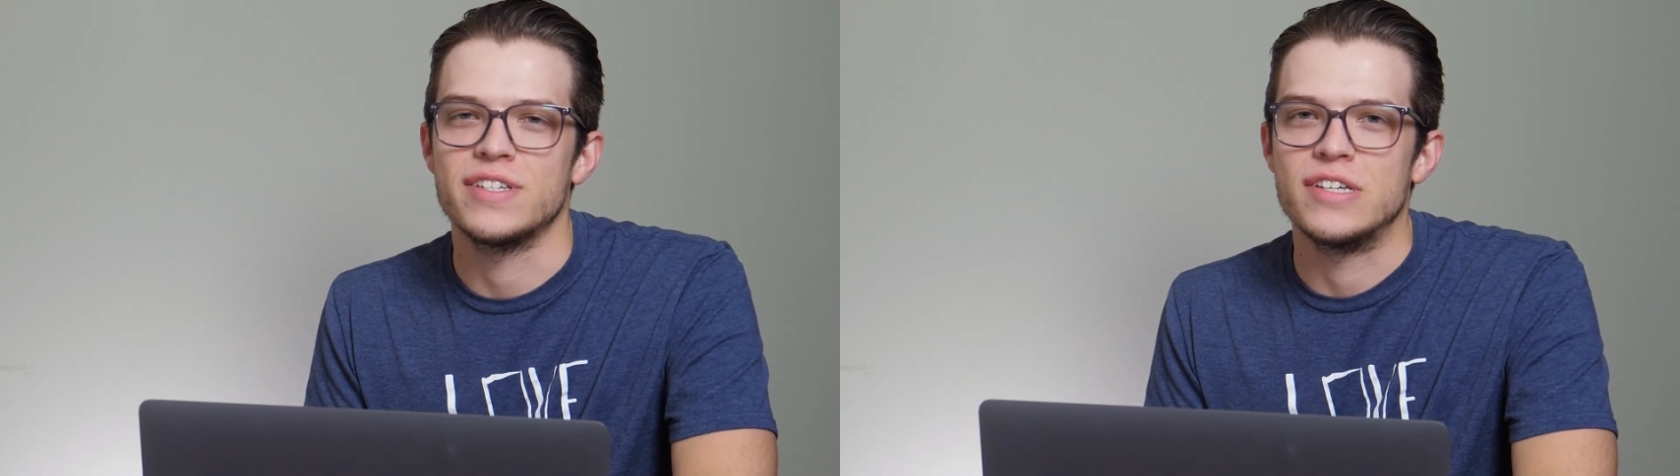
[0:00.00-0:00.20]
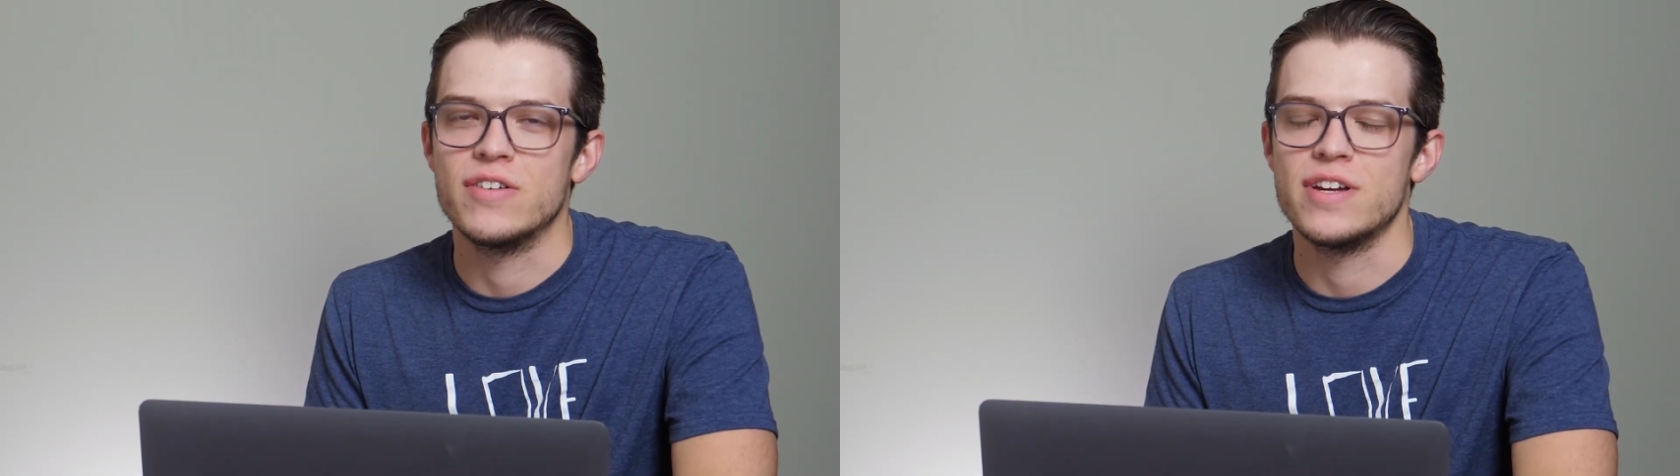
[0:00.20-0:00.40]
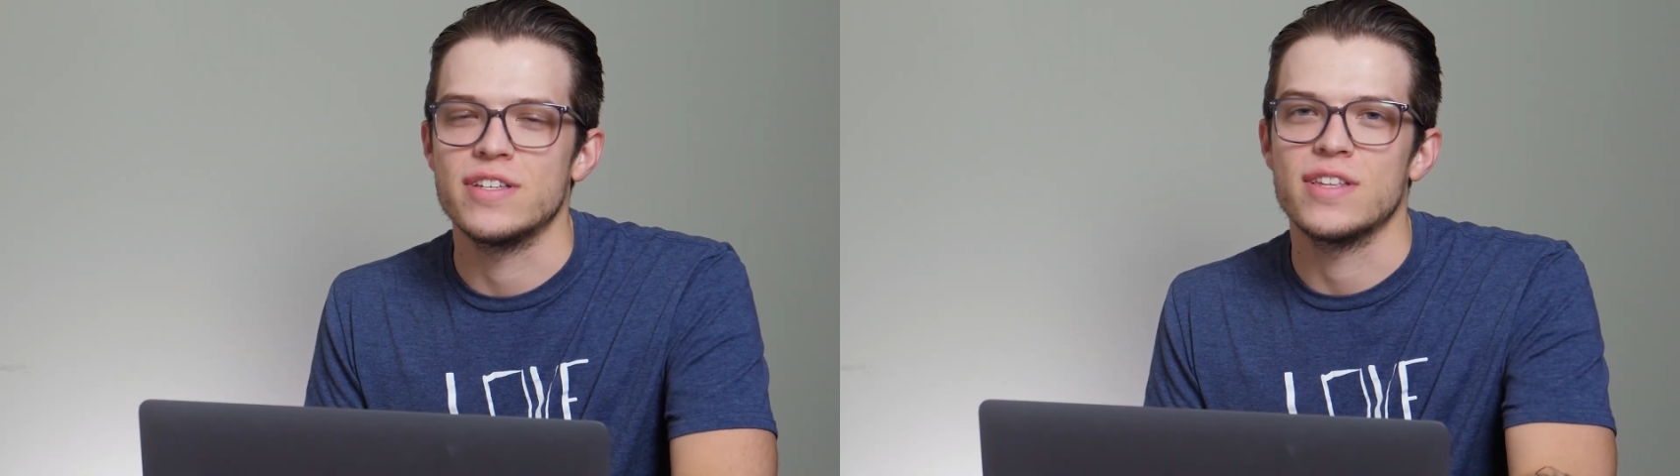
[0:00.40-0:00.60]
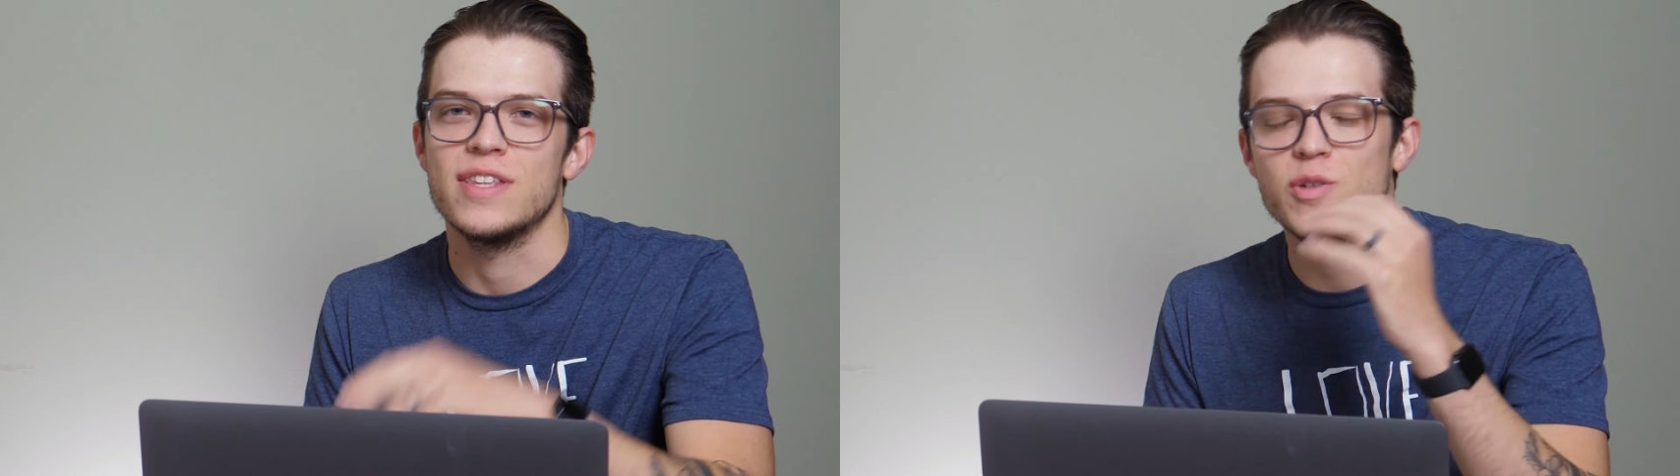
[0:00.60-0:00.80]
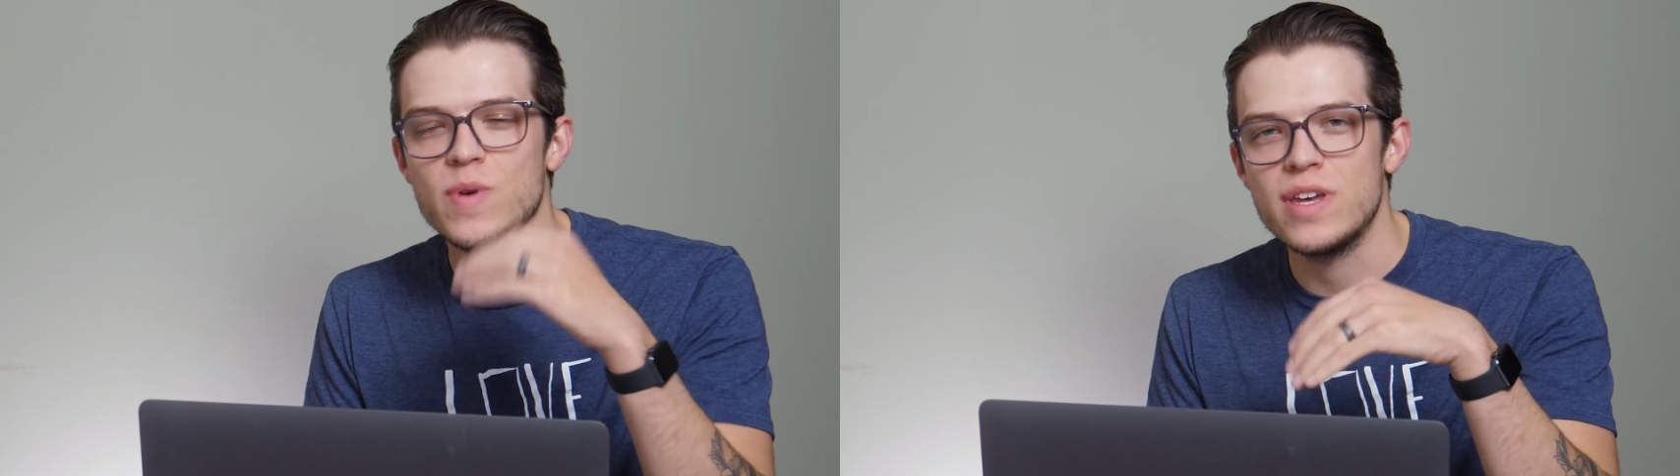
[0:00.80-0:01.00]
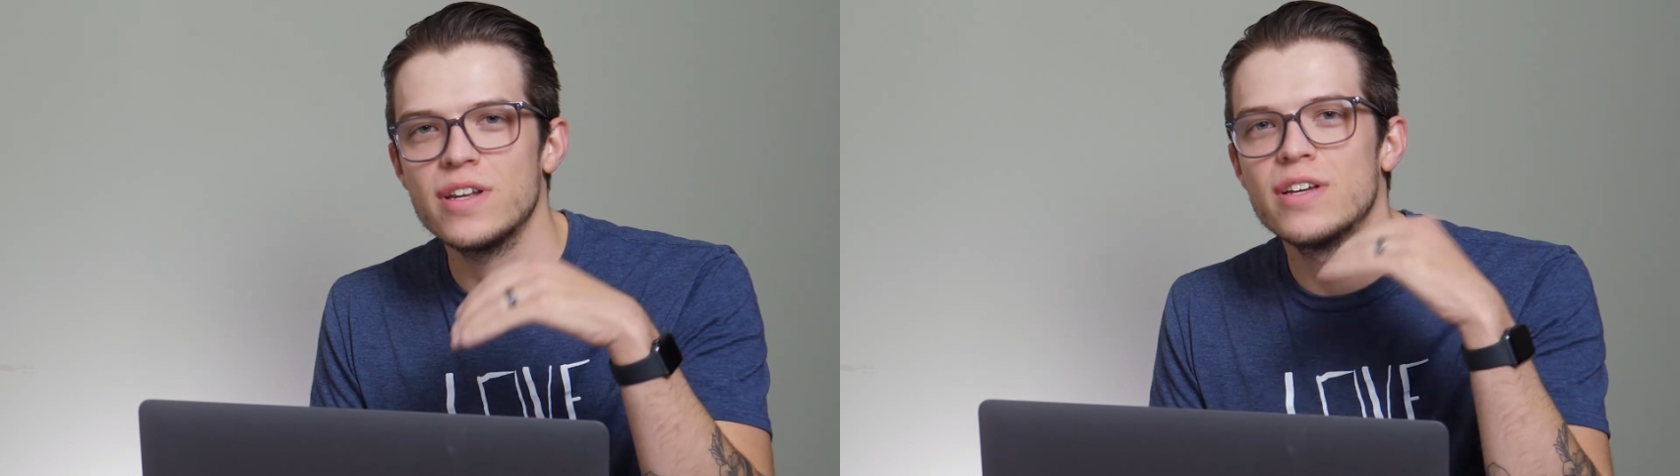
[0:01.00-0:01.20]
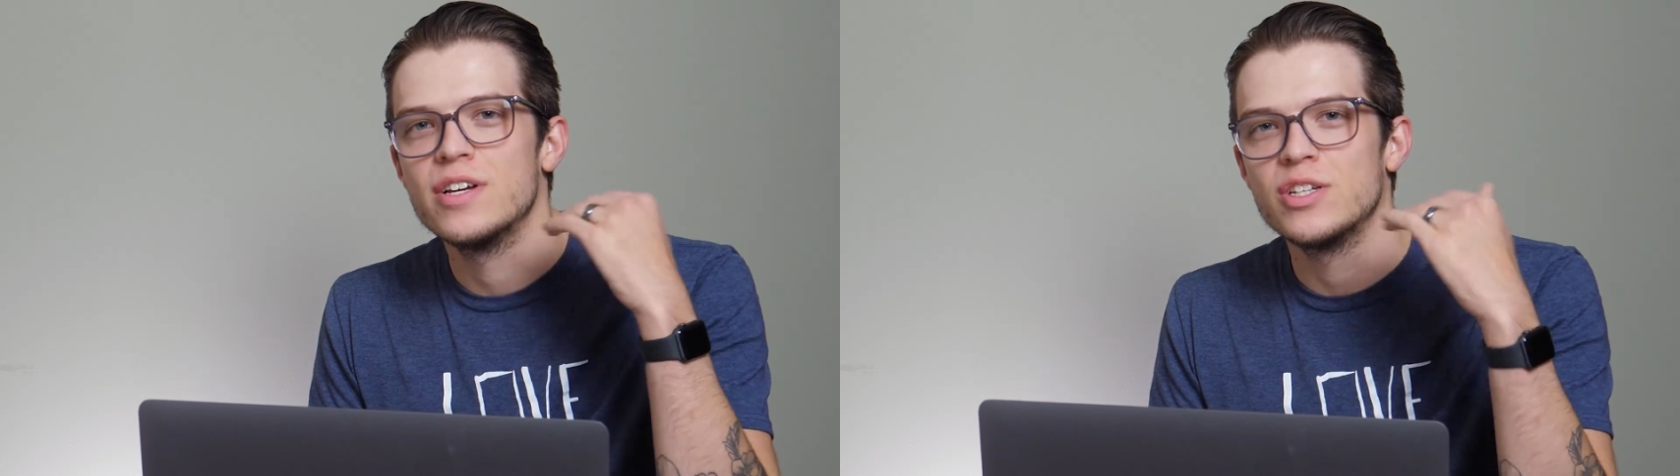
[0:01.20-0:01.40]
series this weekend.